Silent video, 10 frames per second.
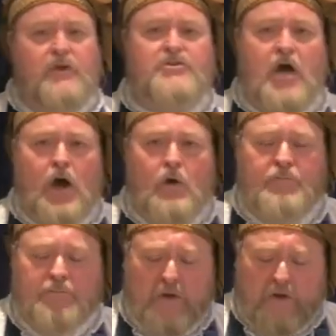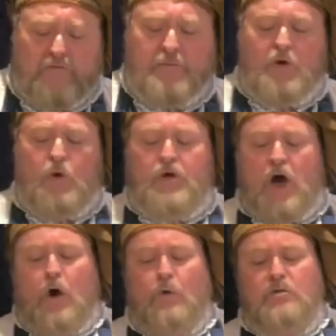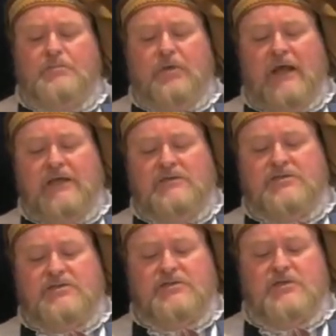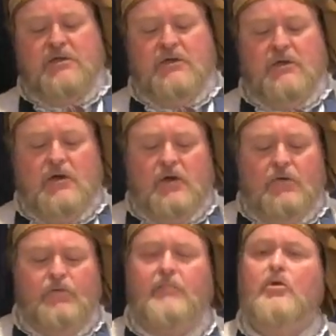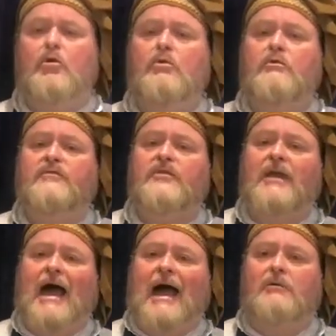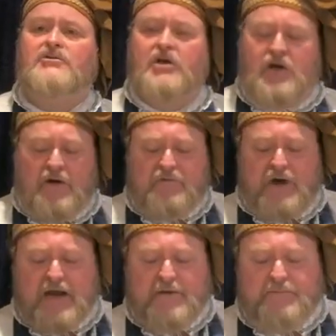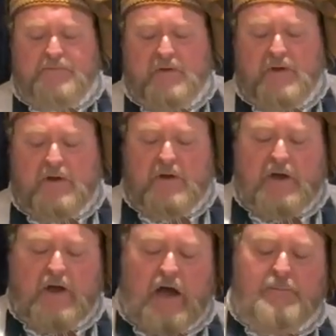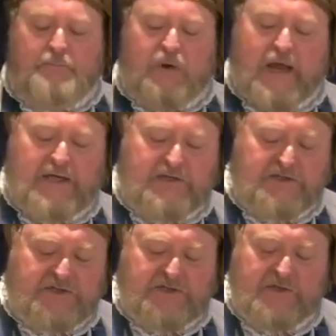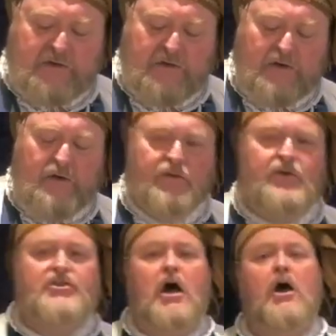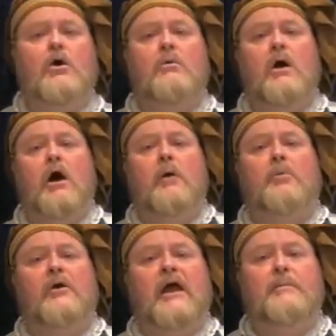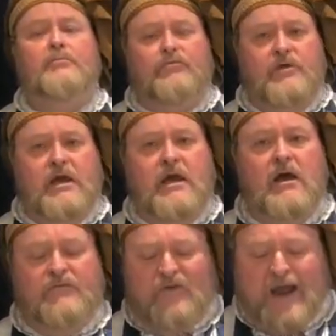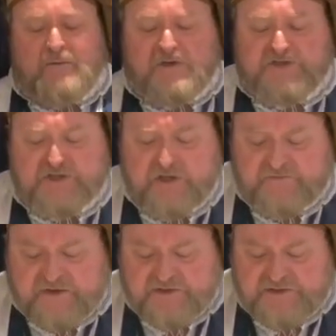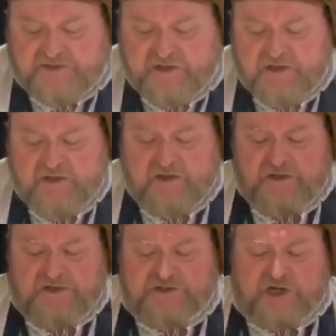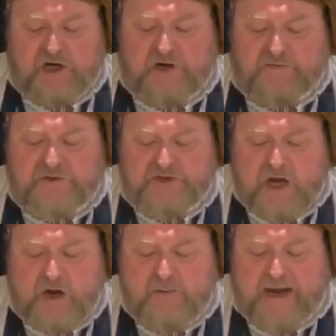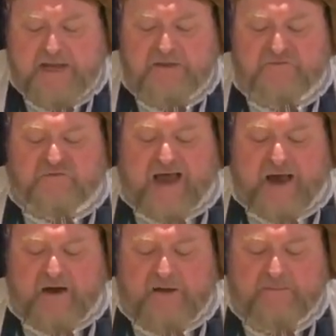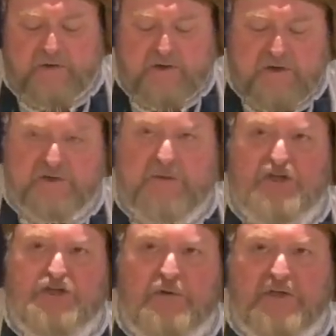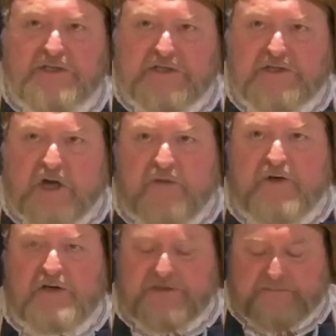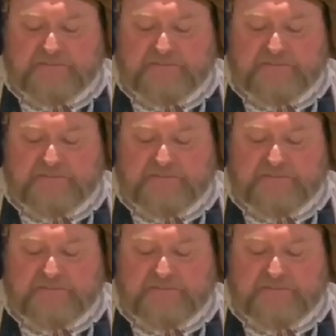the dough from your cold place, remove the outer covering, and place the dough upon a pre-floured surface. Turn the dough in the flour to ensure that it is covered,